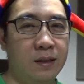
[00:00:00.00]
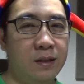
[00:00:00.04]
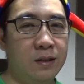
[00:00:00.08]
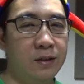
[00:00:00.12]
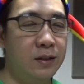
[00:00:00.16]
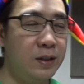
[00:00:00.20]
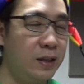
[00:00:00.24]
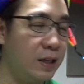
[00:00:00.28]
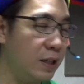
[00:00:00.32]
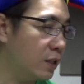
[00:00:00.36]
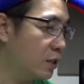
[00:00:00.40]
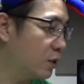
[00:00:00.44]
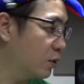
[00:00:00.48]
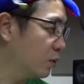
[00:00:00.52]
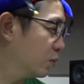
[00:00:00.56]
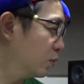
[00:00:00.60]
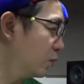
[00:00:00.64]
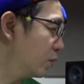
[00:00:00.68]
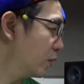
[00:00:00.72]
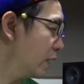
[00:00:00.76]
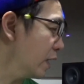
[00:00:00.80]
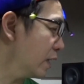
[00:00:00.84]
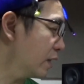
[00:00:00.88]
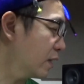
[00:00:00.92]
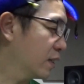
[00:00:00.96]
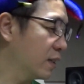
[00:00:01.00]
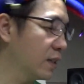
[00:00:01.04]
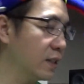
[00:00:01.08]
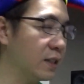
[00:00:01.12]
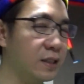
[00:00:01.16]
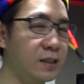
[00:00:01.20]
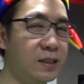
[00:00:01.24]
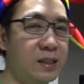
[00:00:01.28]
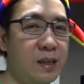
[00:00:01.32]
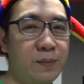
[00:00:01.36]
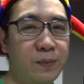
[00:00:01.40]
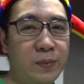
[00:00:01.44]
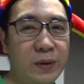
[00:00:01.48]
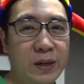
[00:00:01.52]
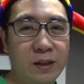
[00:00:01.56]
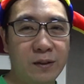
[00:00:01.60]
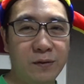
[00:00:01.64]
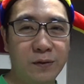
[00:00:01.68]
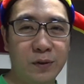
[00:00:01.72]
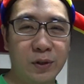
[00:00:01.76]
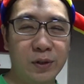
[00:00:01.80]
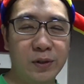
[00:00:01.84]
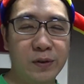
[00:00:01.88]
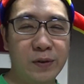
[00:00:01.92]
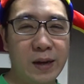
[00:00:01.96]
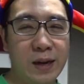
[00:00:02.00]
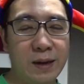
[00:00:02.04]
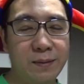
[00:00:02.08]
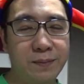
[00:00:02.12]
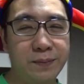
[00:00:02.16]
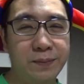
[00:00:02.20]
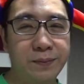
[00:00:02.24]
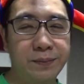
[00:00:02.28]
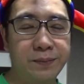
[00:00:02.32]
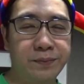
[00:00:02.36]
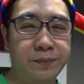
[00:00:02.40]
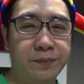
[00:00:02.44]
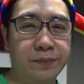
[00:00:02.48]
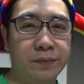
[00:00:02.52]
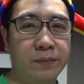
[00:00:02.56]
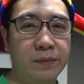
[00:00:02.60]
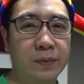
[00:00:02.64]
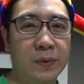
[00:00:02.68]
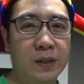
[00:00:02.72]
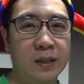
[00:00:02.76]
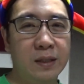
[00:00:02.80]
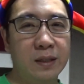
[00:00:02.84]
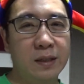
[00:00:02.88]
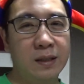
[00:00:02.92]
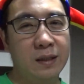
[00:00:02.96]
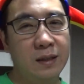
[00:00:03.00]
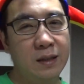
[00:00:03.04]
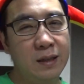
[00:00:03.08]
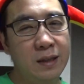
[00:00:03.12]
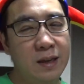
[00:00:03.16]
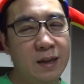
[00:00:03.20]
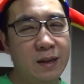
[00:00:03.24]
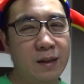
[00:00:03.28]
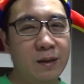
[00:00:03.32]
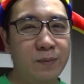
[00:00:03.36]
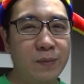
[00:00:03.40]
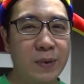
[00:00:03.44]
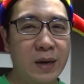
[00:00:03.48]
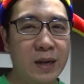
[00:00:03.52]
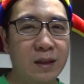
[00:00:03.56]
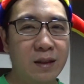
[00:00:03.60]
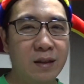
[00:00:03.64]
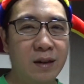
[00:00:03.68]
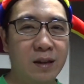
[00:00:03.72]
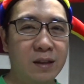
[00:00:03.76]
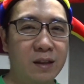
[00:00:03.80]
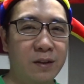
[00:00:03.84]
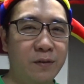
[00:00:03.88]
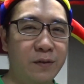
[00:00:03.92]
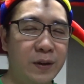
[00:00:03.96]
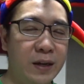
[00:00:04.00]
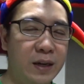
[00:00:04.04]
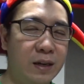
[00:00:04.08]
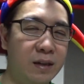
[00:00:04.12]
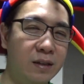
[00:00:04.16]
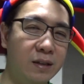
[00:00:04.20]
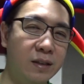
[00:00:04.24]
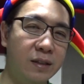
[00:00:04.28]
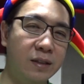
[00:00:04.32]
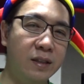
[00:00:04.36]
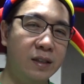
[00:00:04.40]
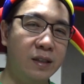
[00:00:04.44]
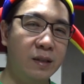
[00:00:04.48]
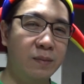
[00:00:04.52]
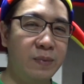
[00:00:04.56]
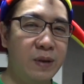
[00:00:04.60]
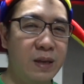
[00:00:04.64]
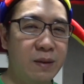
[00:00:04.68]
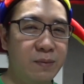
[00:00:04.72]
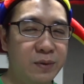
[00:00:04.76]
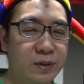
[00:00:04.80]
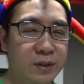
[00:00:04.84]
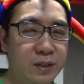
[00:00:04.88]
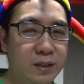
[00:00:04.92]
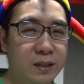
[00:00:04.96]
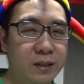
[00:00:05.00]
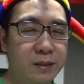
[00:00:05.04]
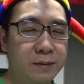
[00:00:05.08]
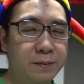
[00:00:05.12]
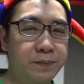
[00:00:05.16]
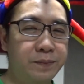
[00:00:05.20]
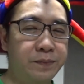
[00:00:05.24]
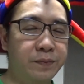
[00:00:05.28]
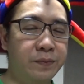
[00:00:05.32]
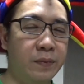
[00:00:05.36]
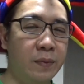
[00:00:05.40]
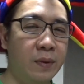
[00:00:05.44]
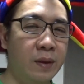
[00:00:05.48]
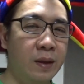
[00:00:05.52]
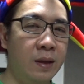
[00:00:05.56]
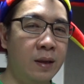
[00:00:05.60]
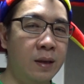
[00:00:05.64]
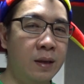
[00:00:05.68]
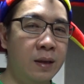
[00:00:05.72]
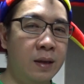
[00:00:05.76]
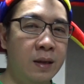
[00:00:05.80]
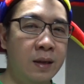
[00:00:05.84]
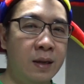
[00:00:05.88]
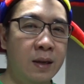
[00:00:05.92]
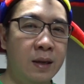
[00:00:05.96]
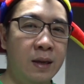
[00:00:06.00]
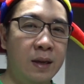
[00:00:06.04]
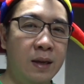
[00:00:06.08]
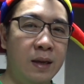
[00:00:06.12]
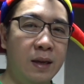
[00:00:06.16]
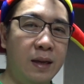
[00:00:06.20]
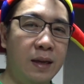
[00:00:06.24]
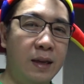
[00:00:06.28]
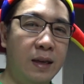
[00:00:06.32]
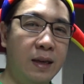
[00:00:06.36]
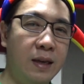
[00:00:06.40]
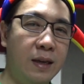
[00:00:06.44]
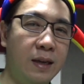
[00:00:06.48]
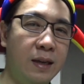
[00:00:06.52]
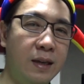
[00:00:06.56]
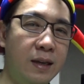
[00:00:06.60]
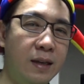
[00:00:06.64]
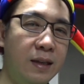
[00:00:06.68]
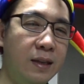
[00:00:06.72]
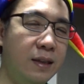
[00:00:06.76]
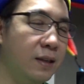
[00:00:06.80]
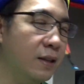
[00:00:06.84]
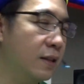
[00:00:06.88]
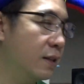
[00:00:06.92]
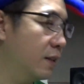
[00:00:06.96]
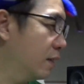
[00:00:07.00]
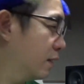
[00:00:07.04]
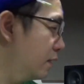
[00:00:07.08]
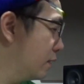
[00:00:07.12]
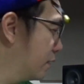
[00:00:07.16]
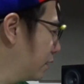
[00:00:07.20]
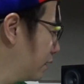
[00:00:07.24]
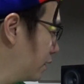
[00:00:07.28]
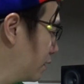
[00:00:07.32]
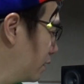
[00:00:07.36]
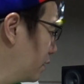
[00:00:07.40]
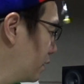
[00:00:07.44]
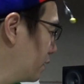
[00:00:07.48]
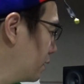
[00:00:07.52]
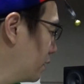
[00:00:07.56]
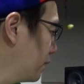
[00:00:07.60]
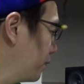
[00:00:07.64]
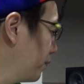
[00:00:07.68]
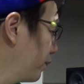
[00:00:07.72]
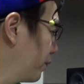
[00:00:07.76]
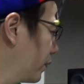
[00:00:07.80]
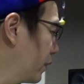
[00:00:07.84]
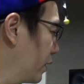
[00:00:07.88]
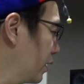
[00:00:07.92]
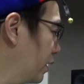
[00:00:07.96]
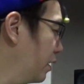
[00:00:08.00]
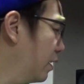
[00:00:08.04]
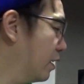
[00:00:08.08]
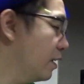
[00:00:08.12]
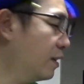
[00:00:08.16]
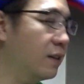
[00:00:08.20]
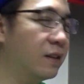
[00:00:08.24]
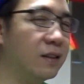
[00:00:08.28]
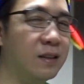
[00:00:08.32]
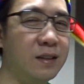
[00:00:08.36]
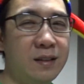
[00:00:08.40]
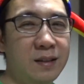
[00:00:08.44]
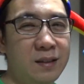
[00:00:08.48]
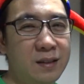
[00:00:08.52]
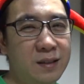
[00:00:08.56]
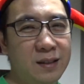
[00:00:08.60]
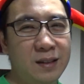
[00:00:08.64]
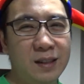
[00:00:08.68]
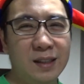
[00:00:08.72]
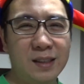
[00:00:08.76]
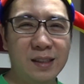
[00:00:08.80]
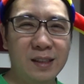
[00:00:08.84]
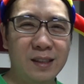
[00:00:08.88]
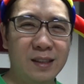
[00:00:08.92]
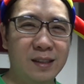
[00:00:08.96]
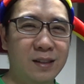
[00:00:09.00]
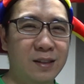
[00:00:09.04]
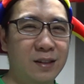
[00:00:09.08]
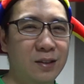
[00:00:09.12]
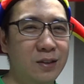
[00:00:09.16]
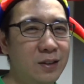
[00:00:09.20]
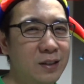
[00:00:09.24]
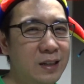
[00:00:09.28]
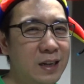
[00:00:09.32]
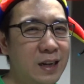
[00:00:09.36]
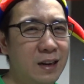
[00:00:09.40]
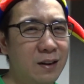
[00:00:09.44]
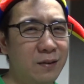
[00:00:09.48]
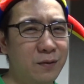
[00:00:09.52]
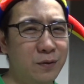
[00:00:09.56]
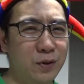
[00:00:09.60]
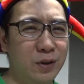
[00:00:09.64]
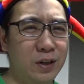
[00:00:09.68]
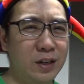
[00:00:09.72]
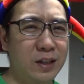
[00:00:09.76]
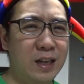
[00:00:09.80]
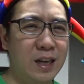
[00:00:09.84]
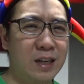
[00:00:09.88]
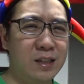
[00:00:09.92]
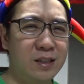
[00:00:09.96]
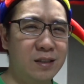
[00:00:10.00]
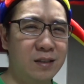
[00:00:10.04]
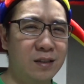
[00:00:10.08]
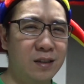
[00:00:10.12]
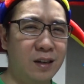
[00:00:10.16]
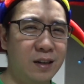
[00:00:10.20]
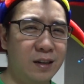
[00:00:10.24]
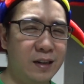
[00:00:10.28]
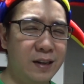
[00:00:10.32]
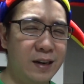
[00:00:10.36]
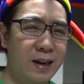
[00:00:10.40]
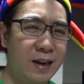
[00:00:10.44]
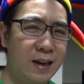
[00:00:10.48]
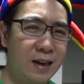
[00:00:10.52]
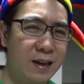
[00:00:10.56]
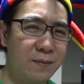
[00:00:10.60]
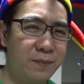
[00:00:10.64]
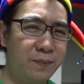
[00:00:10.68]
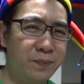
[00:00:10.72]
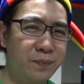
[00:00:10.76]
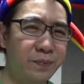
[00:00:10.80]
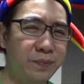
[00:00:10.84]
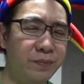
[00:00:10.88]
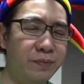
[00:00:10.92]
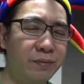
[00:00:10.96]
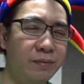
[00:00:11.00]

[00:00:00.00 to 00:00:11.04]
you need to get a separate phono amp. But yeah, it might not affect other people. And it doesn't look like a $4,000 amp.